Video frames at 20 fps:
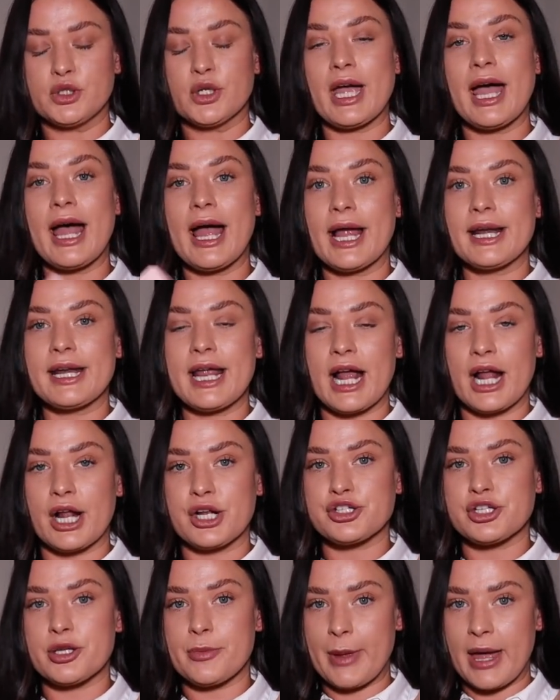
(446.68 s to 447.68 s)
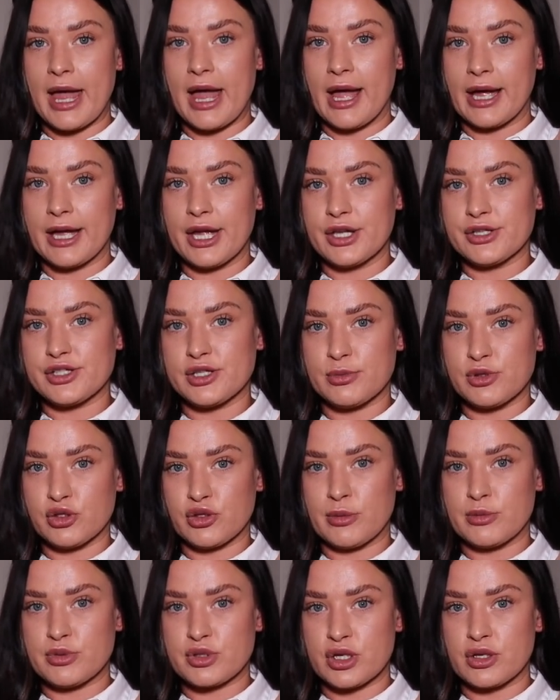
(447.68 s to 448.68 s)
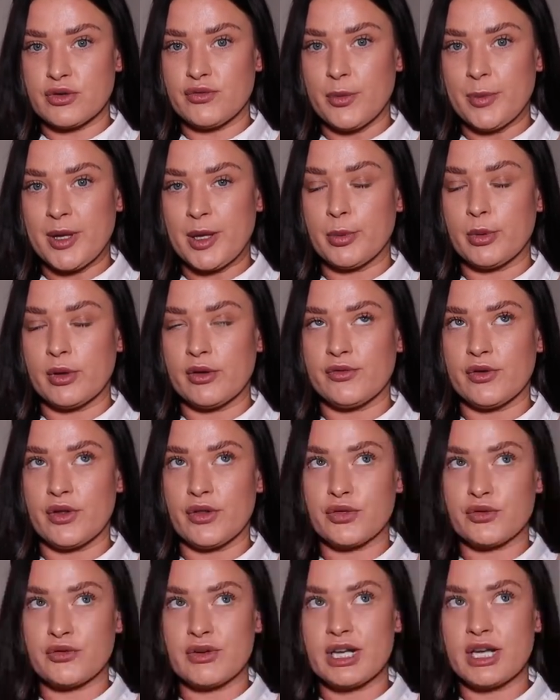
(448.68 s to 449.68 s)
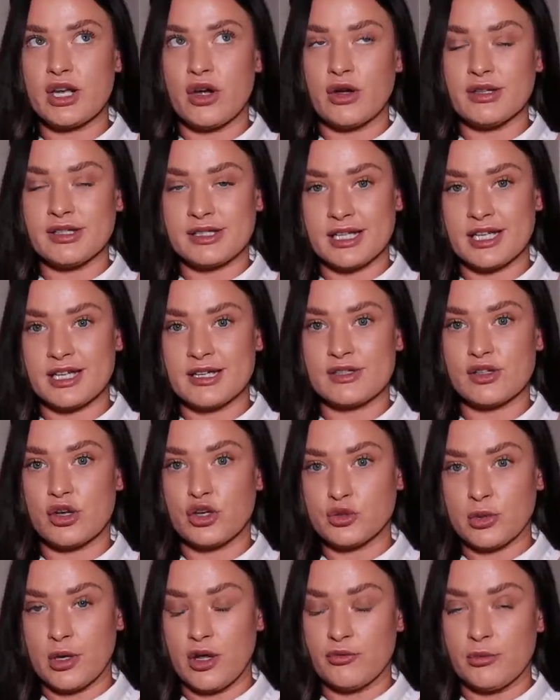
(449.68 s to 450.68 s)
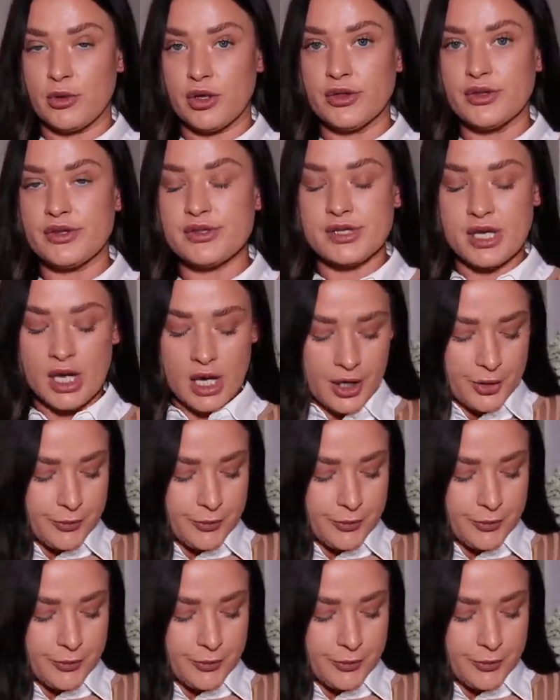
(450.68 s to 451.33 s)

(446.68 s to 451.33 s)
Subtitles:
you can actually buy a subscription for people for 3 or 6 or 12 months.